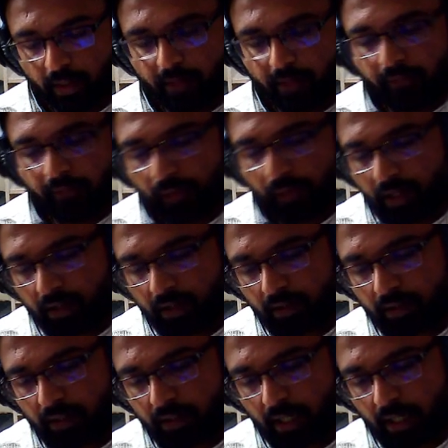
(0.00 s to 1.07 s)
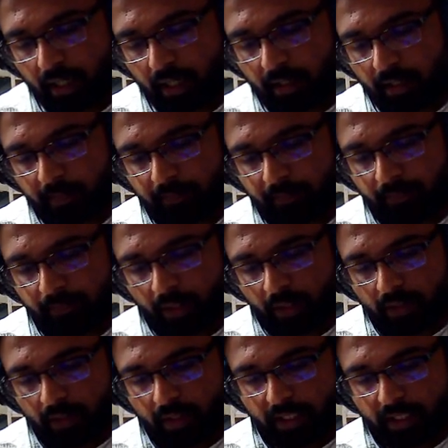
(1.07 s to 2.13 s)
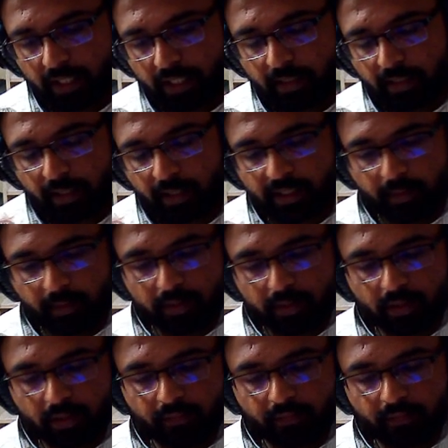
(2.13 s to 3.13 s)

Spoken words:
fuel content. So these are some examples of